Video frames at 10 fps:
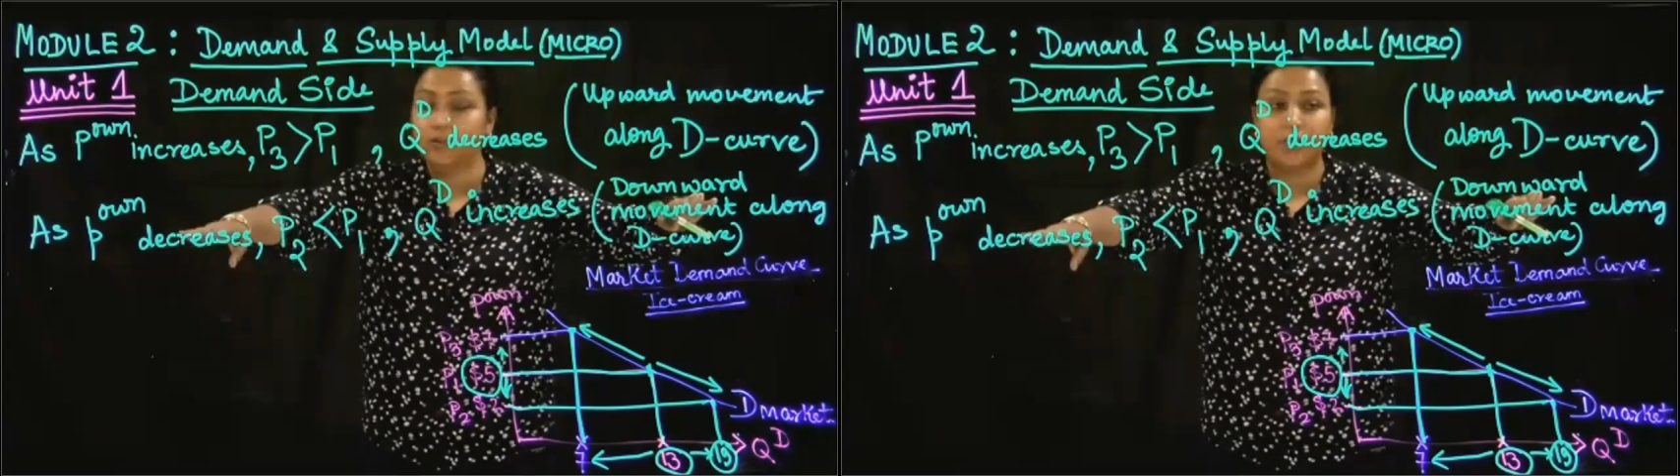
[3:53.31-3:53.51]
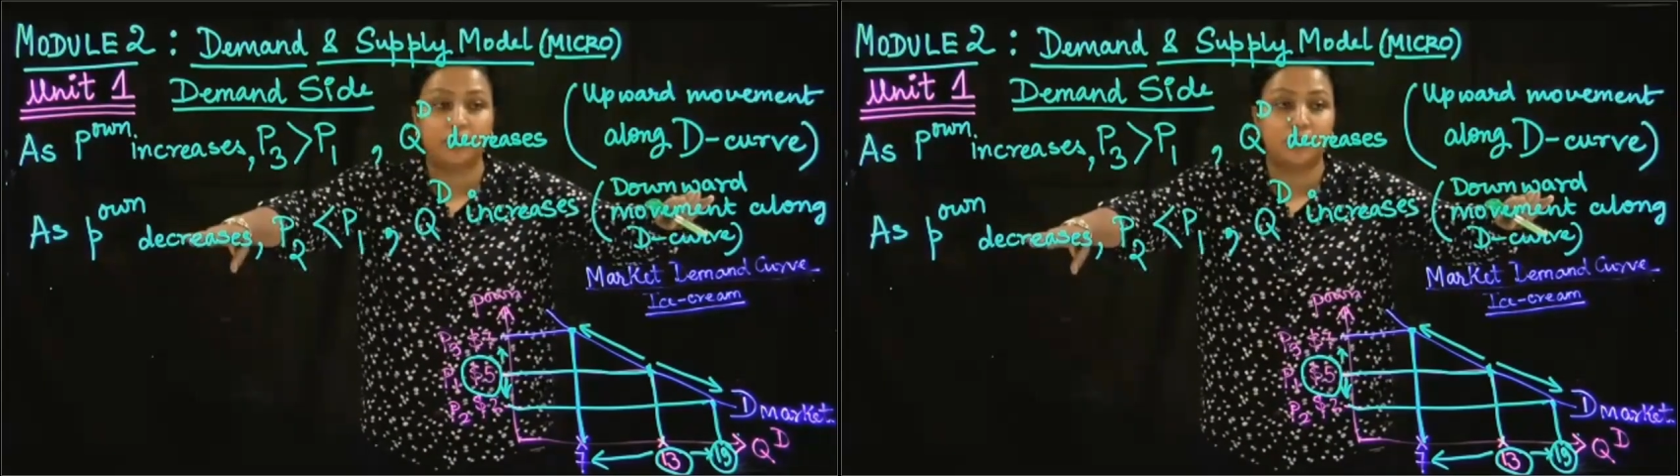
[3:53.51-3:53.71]

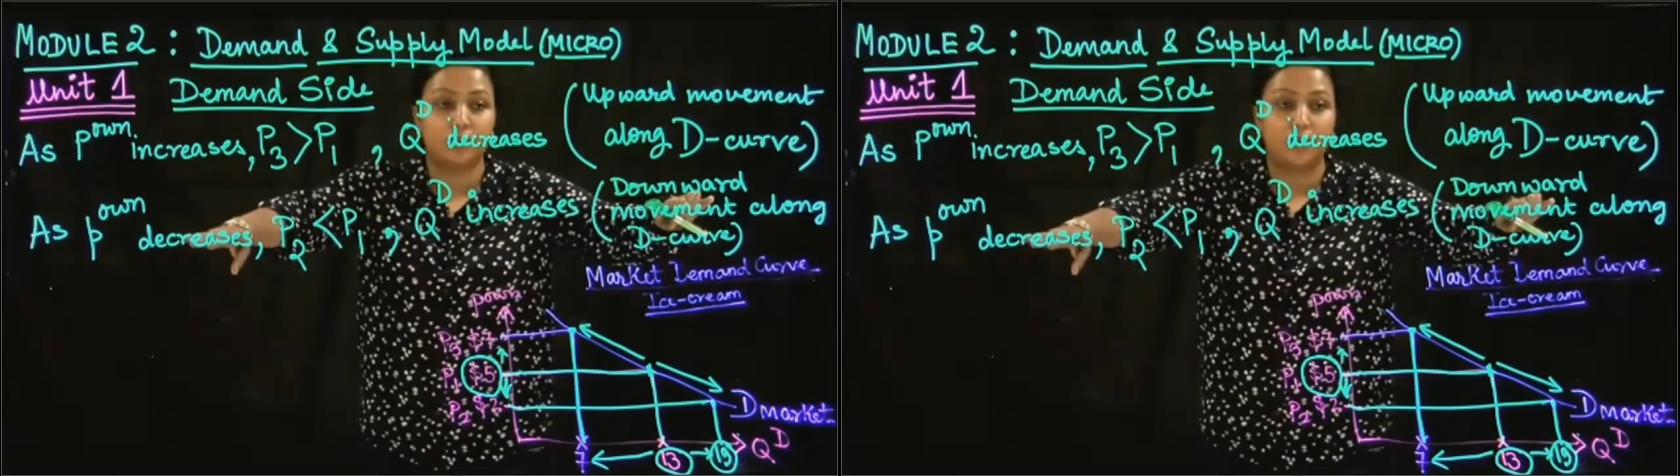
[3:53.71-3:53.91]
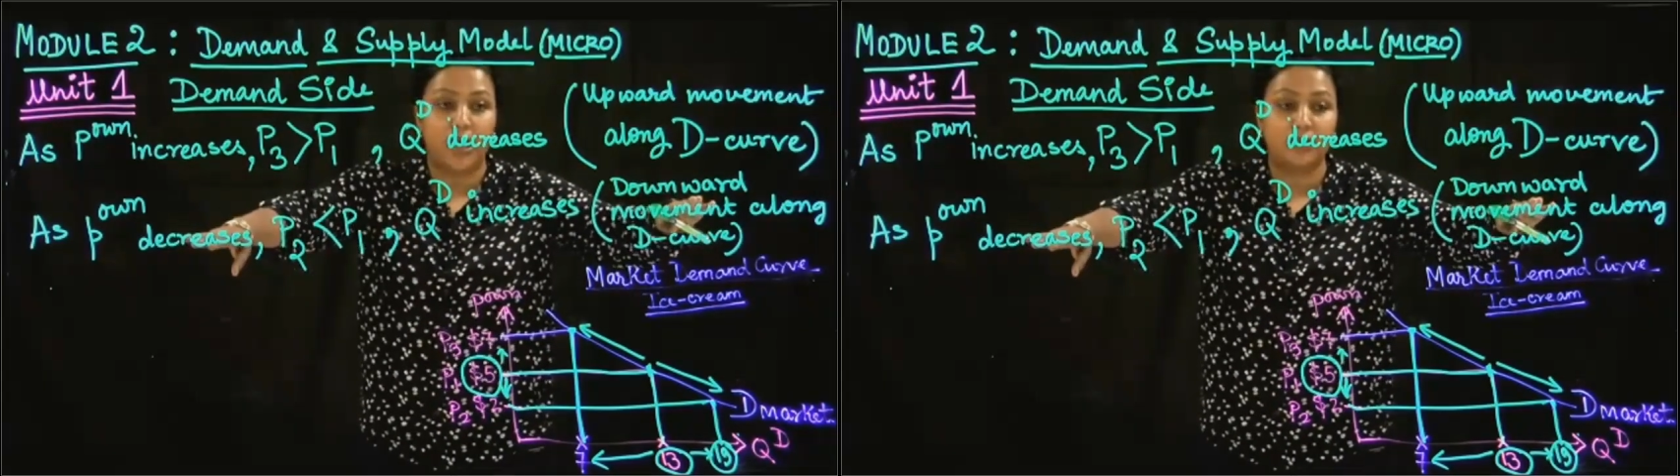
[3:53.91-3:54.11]
there is a
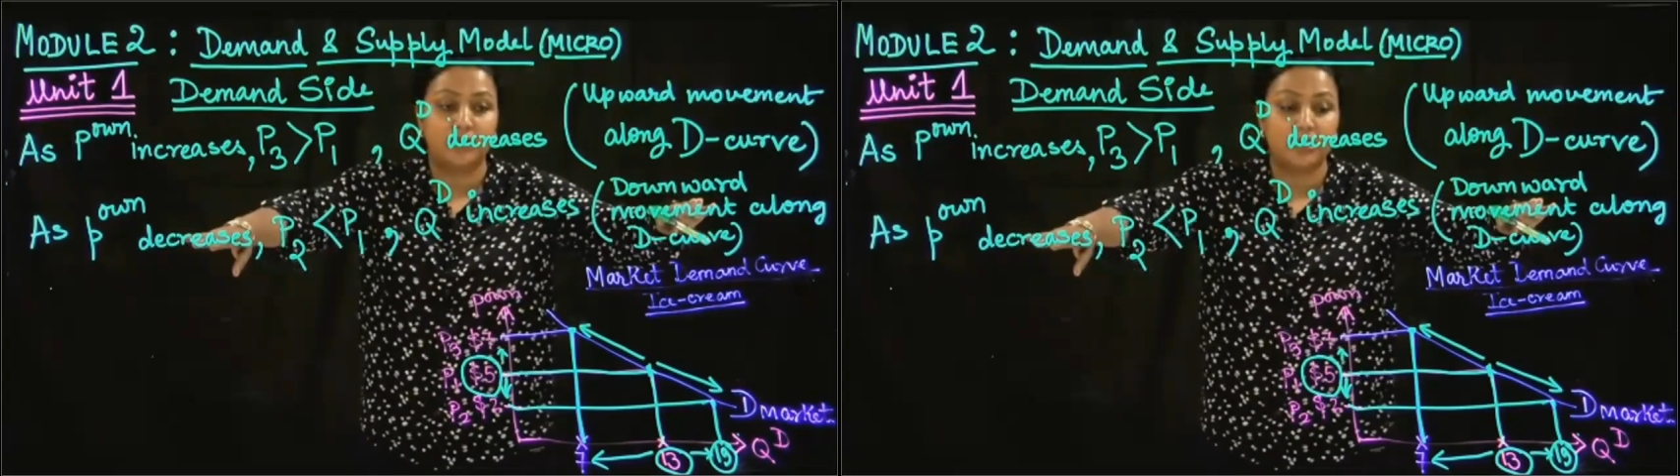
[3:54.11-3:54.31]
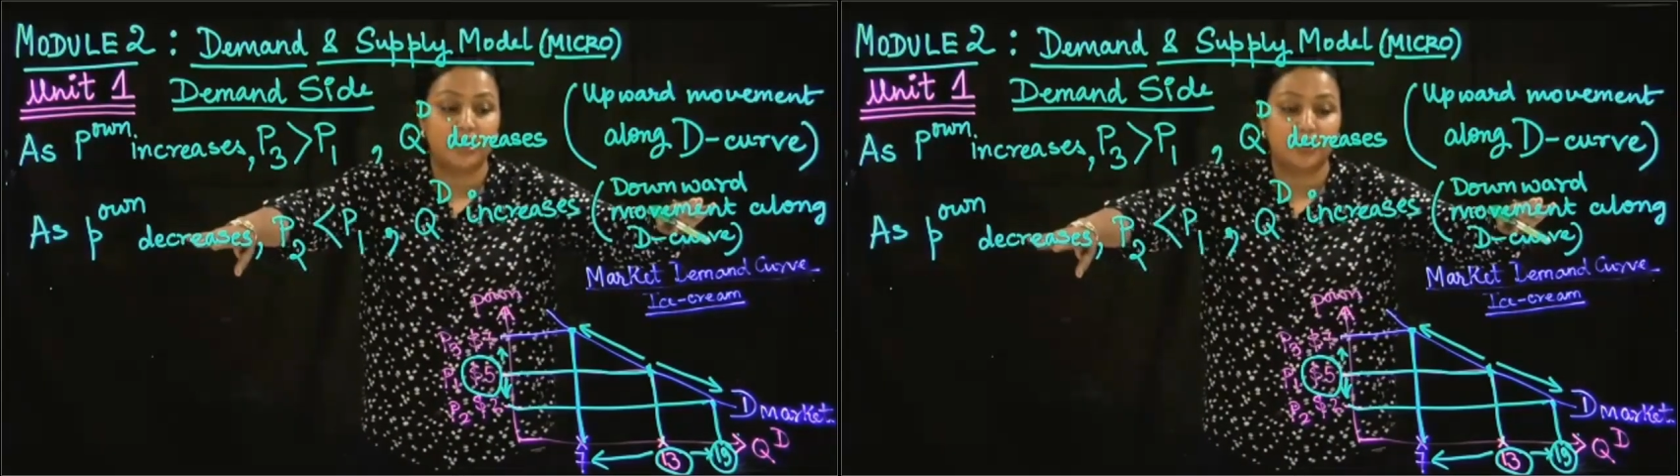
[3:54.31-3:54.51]
price
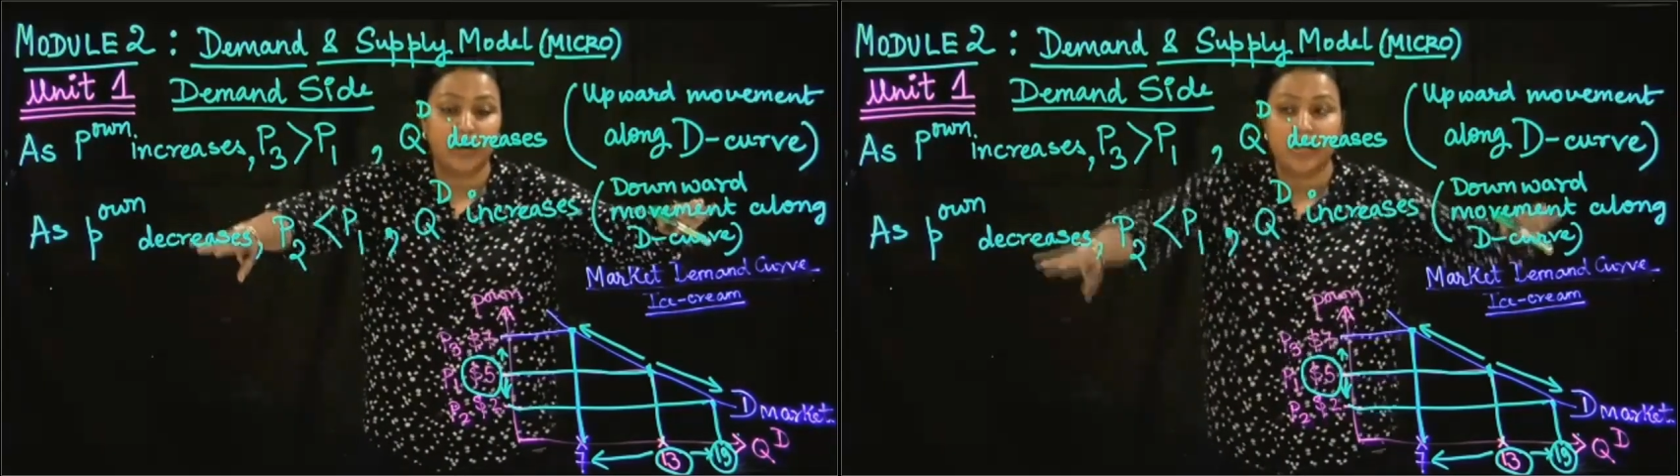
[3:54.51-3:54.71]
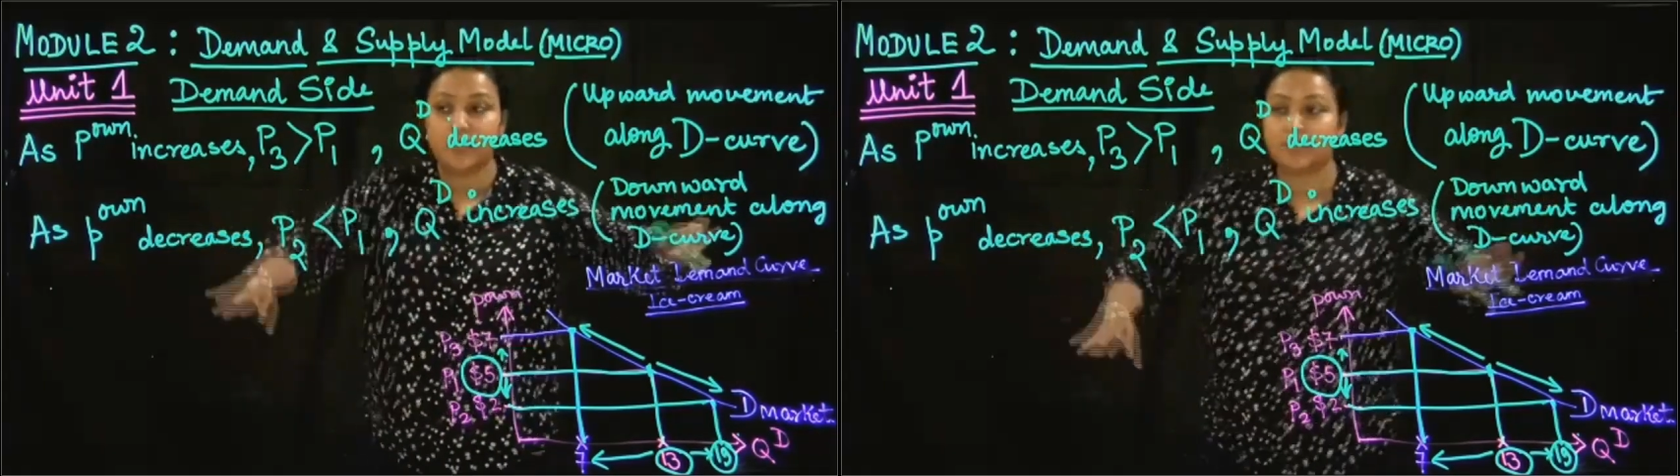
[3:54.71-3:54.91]

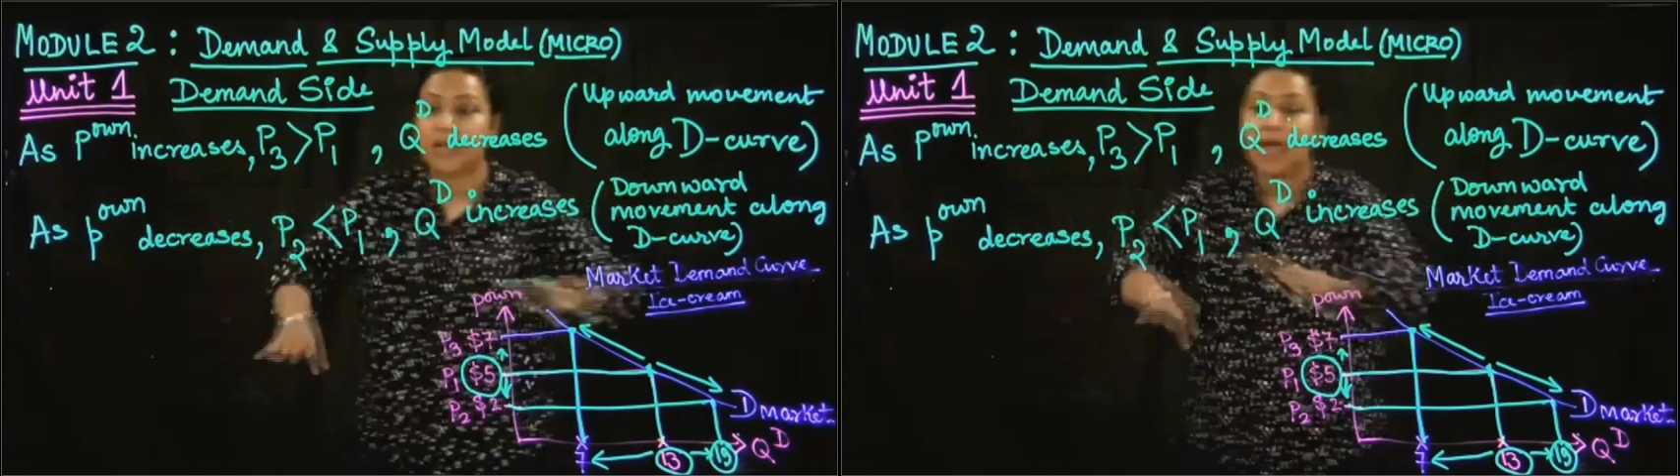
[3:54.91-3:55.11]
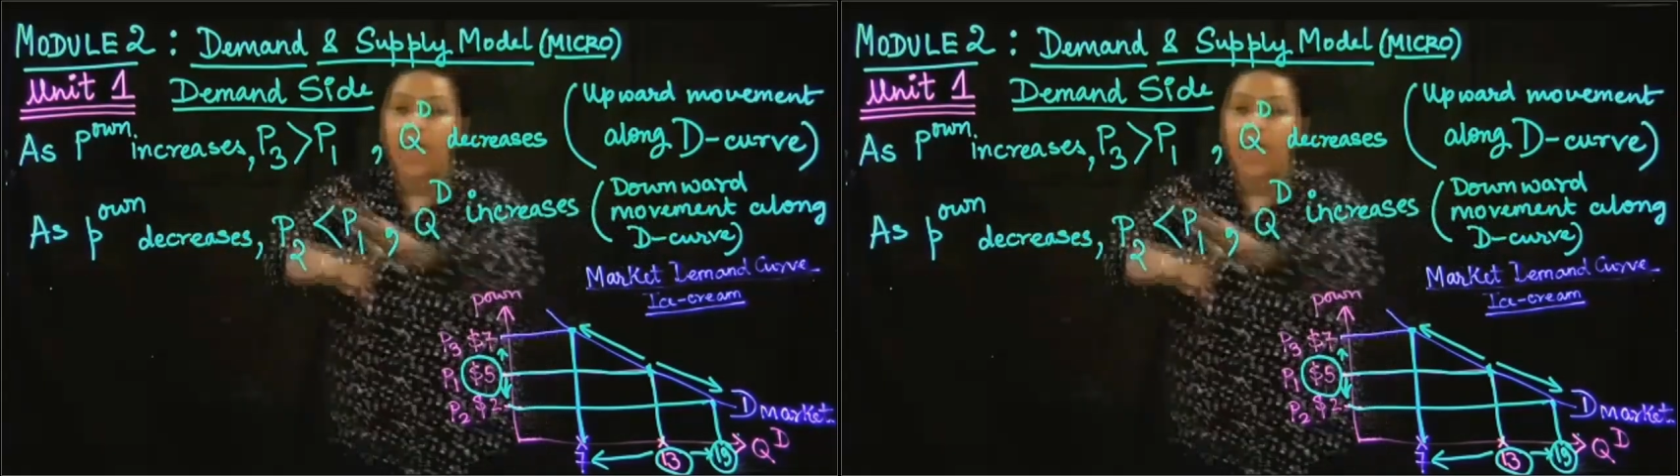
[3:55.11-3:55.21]
decrease,